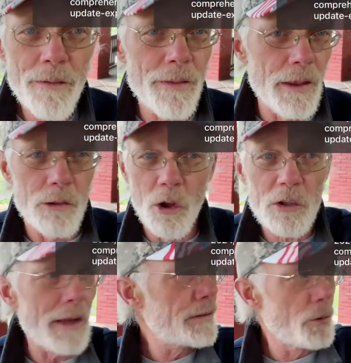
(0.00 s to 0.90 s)
it looked
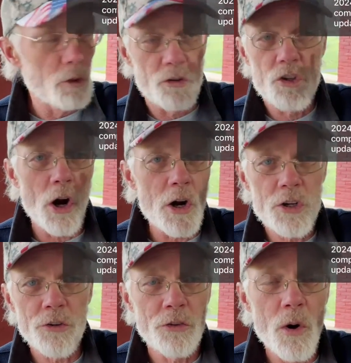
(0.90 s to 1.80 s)
like there was
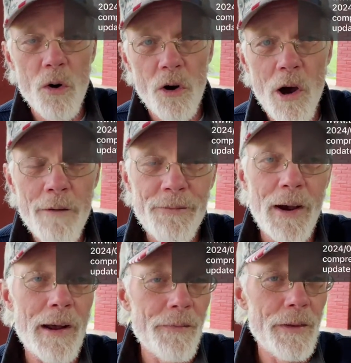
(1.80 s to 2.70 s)
charges going off
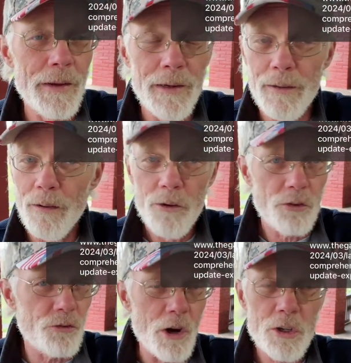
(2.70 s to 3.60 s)
on the
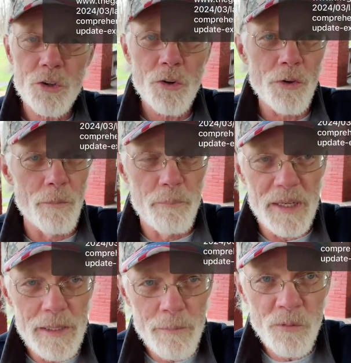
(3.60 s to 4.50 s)
structure, the
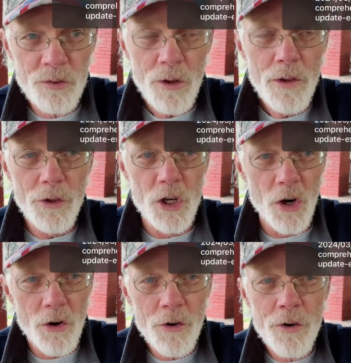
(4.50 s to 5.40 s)
beams, the
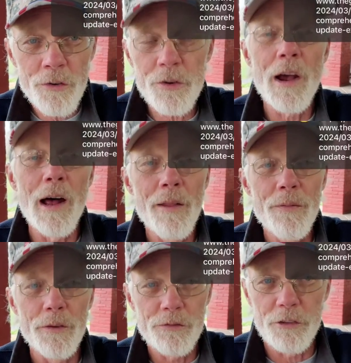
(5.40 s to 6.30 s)
girders on
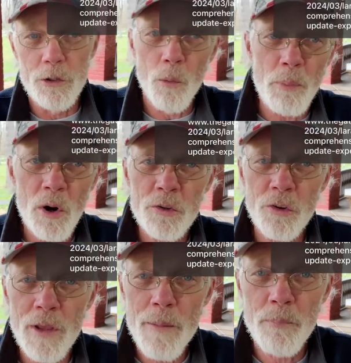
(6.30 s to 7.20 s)
the steel parts
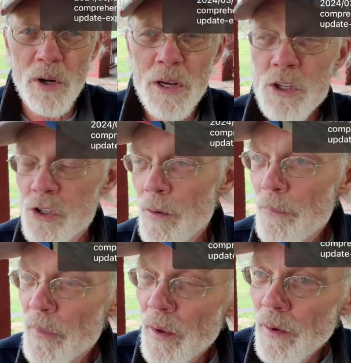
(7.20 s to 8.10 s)
of that bridge,
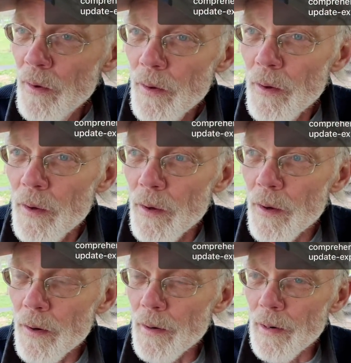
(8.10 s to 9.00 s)

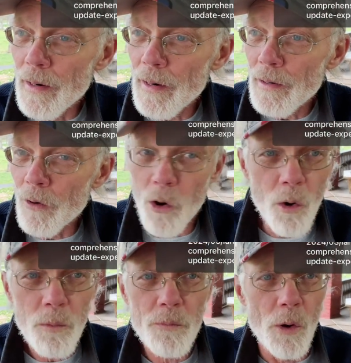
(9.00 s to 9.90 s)
and the
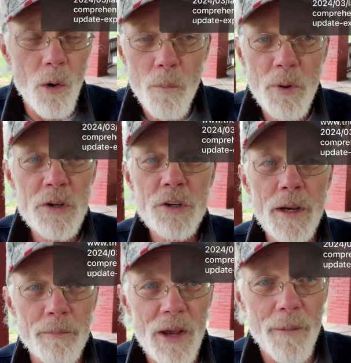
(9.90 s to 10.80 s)
whole bridge
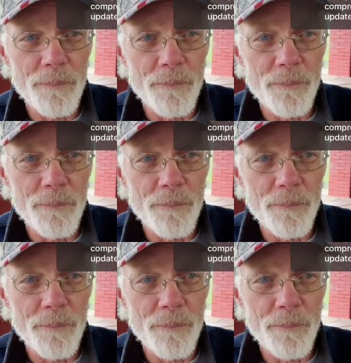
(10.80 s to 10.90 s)
came down.